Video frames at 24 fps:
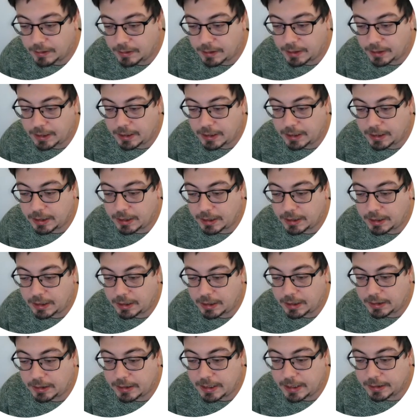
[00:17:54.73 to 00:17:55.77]
and
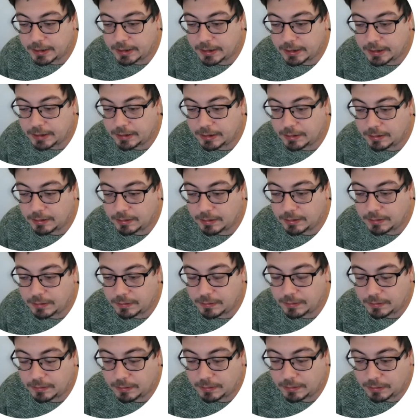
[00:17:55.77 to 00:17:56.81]
A dagger
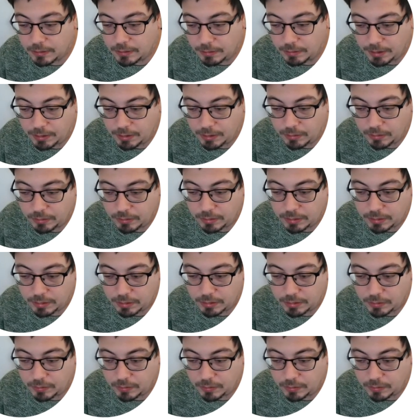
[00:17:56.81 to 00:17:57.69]
commute